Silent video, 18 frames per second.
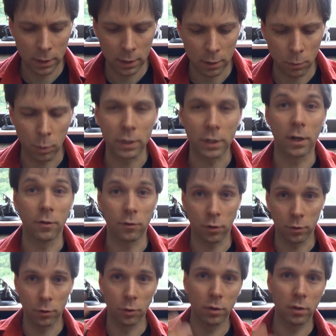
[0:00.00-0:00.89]
when I
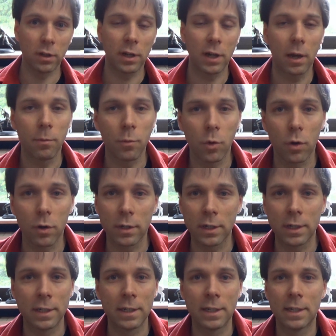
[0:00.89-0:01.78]
introduced the
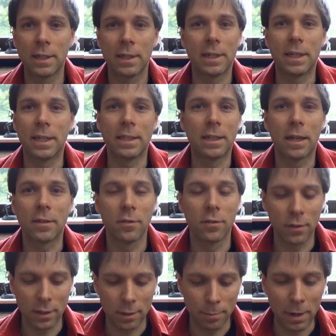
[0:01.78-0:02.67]
camcorder, it
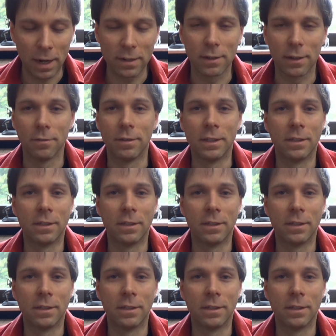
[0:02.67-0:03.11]
doesn't really matter if